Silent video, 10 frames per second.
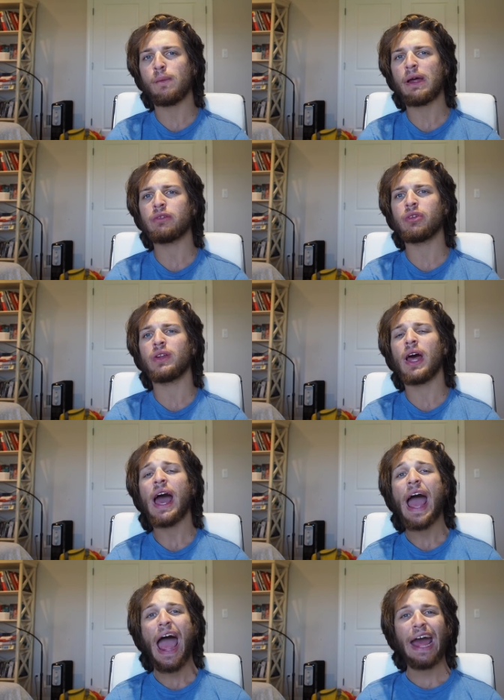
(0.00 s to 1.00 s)
mention,
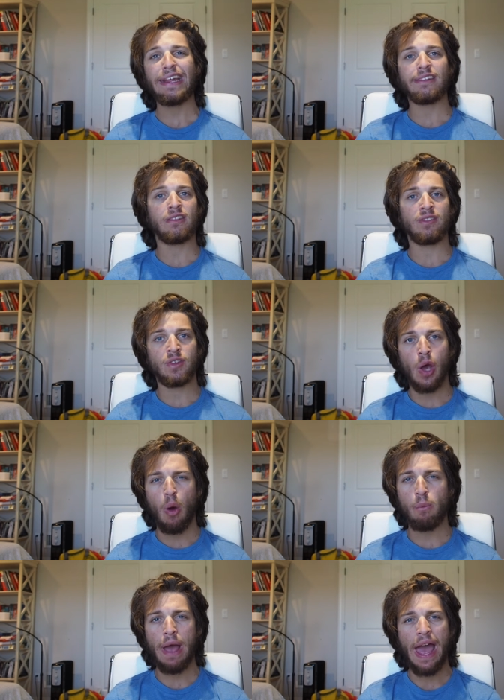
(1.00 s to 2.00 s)
and it's
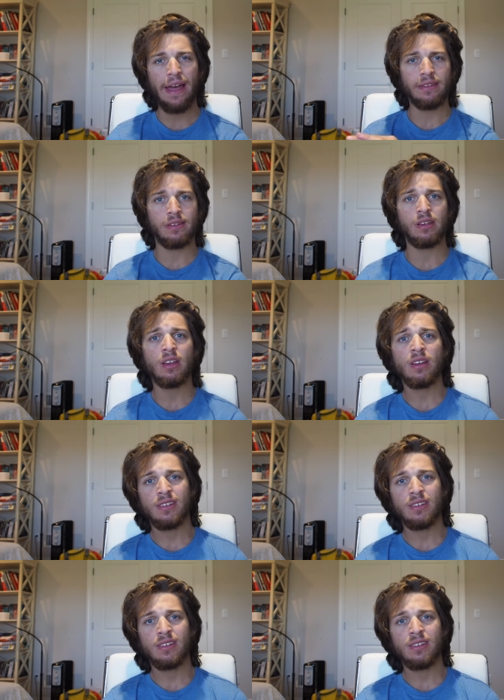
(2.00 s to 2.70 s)
Dope Heads.